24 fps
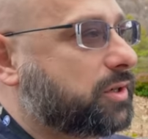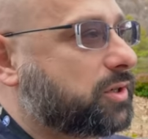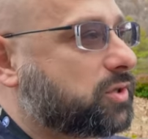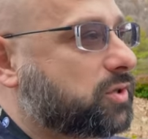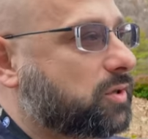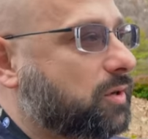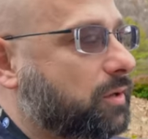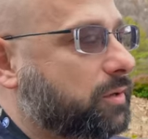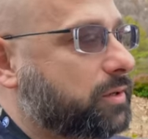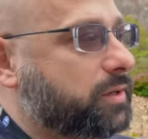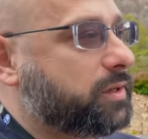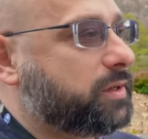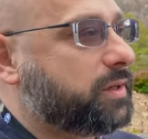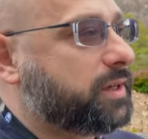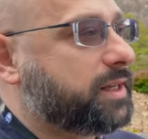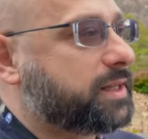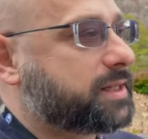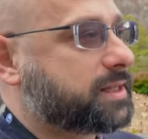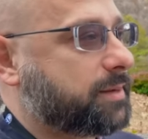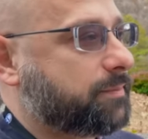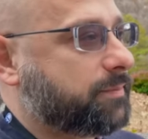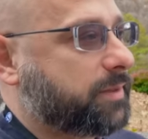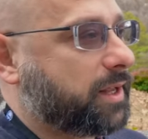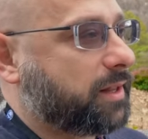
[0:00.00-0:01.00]
control, you need
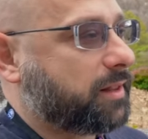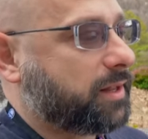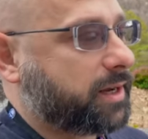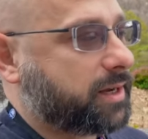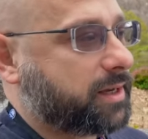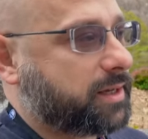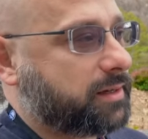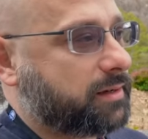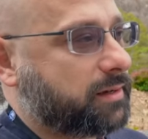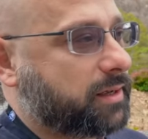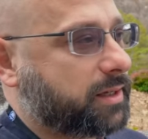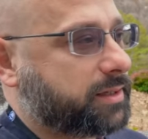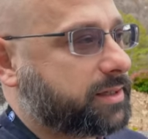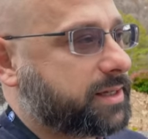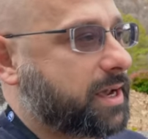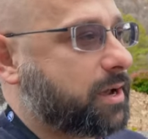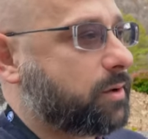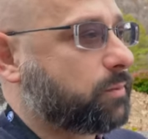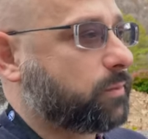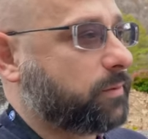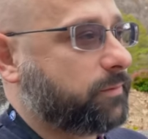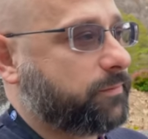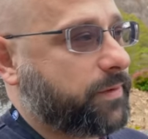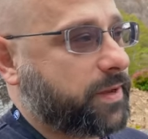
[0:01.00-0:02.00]
something like a, a
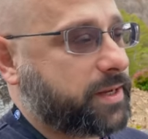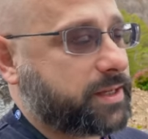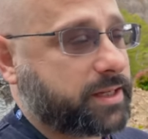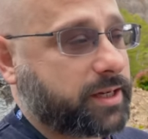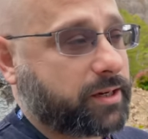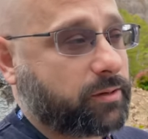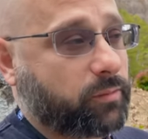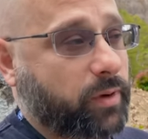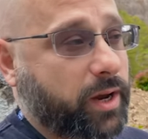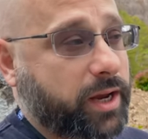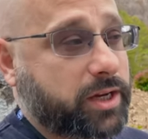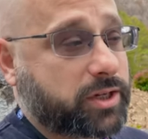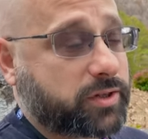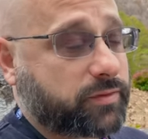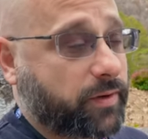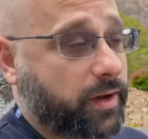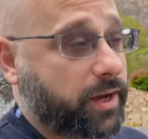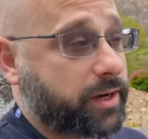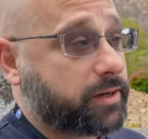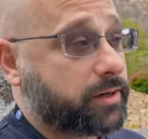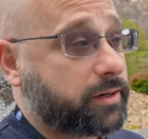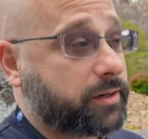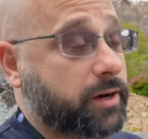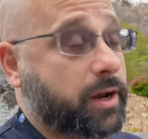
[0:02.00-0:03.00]
downward facing
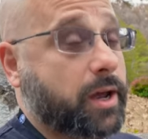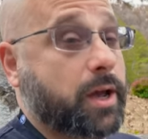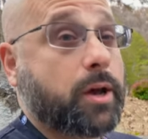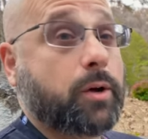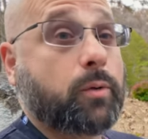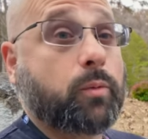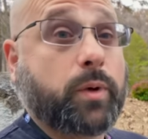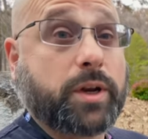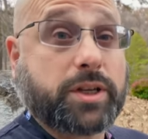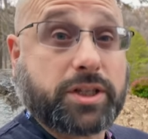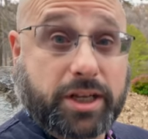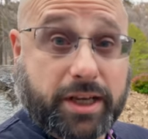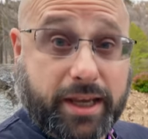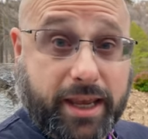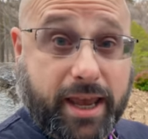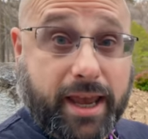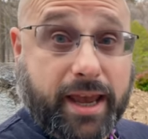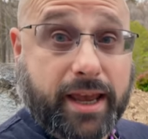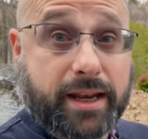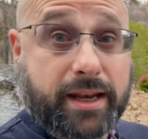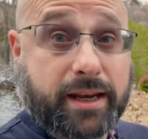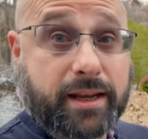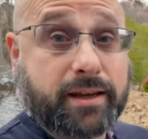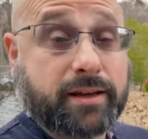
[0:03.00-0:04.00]
rangefinder, which
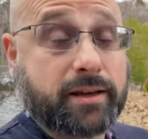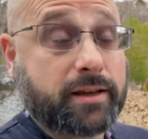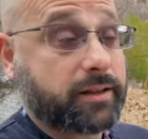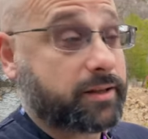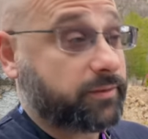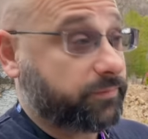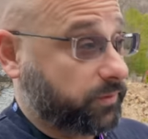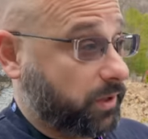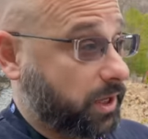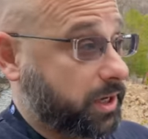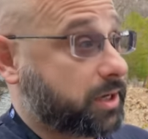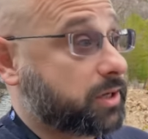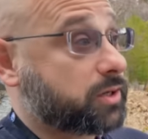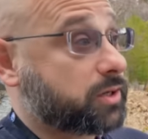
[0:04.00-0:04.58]
again, the flight